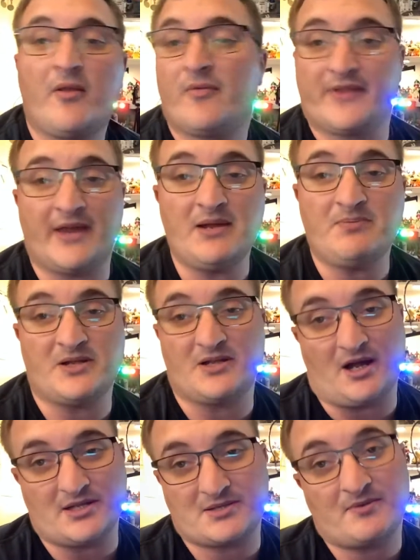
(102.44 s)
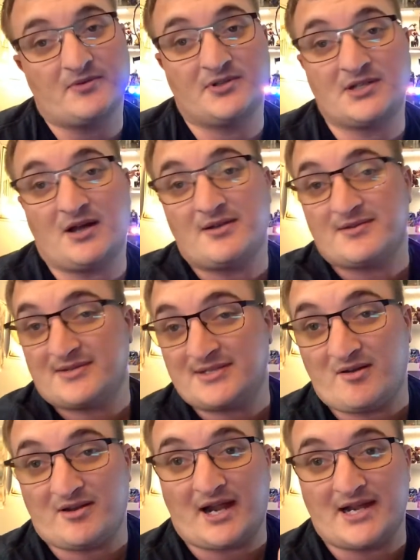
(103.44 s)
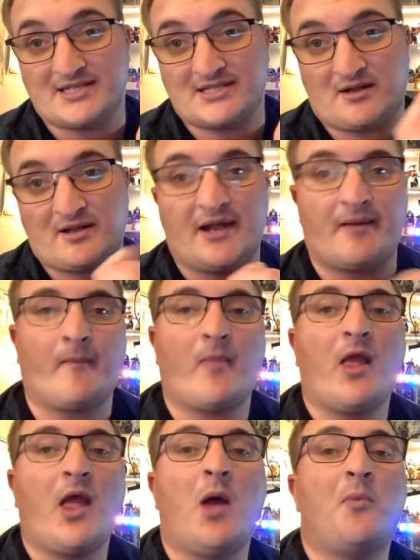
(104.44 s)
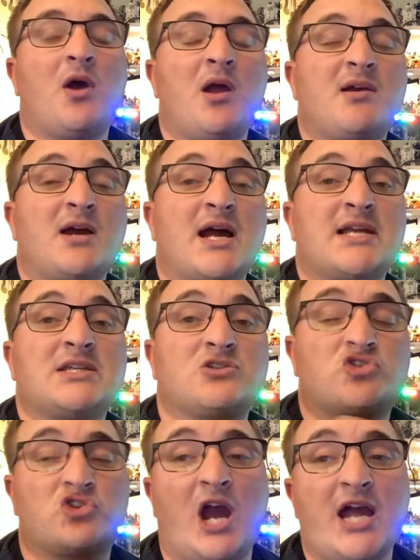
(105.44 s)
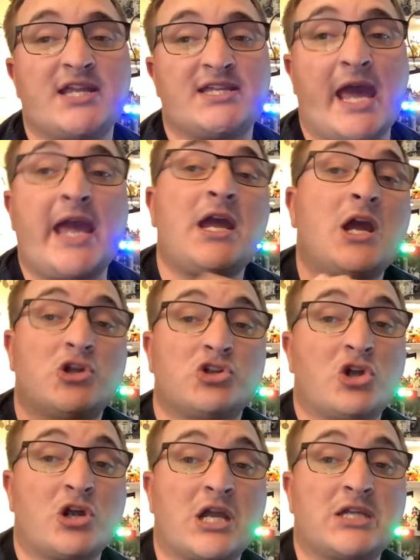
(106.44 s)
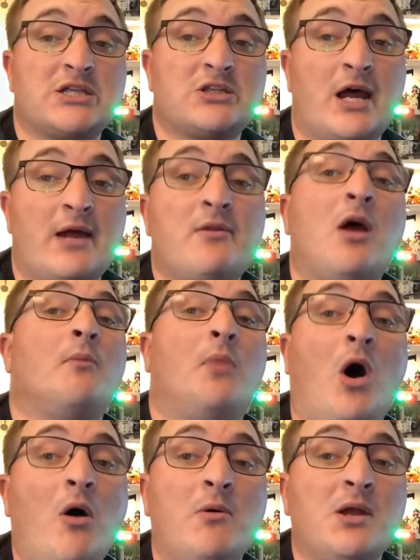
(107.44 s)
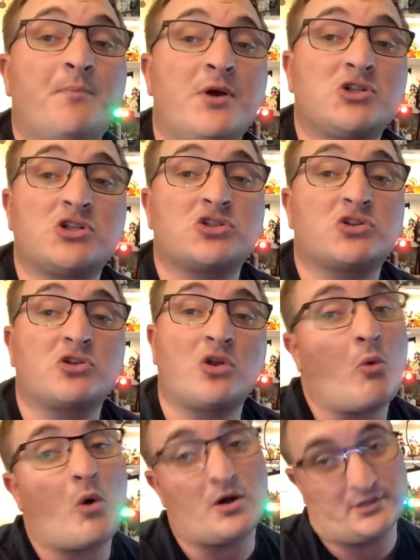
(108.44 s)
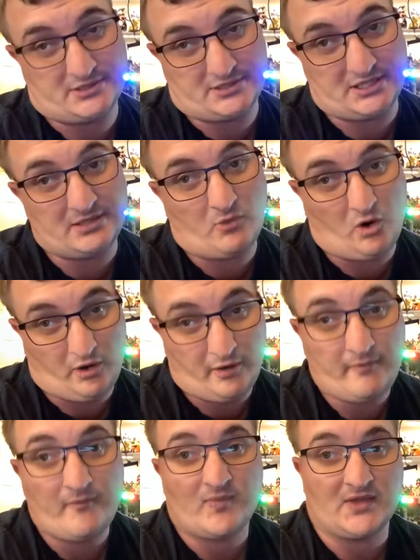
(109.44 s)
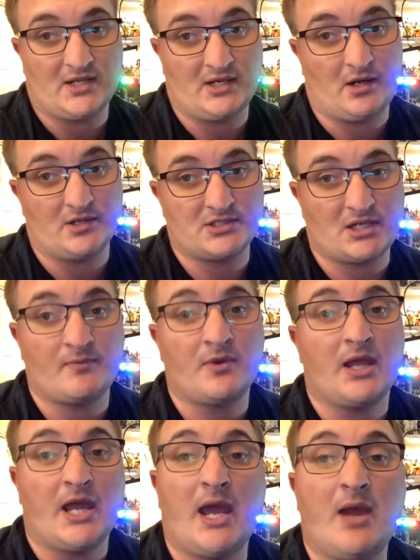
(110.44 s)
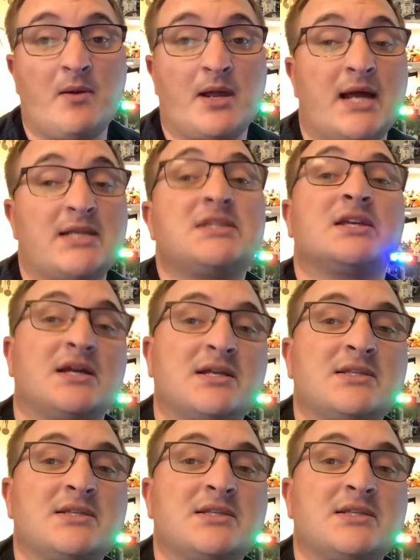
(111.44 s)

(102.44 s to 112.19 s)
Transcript: That be awesome. Did you guys saw that? Please like, subscribe today. Turkish is on. Follow me on Pinterest if you want to see more. You know what's up. Anyway guys, see you